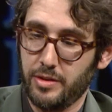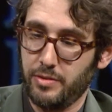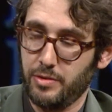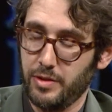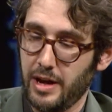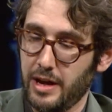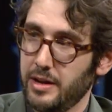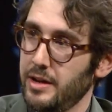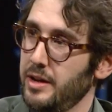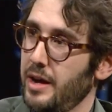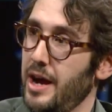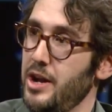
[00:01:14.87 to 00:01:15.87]
for that.
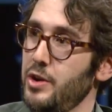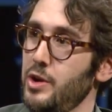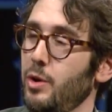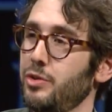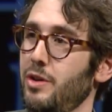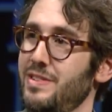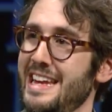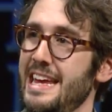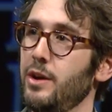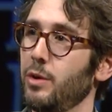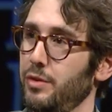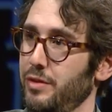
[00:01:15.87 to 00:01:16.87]
I hear you also have an
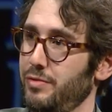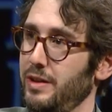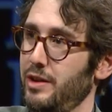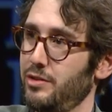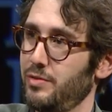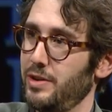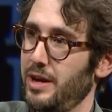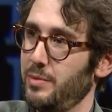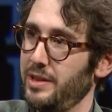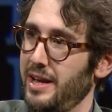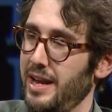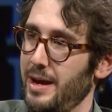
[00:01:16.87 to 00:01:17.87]
eagle that flies over
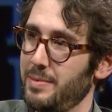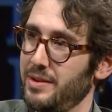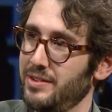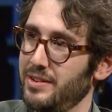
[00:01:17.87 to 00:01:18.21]
yes, we happens. have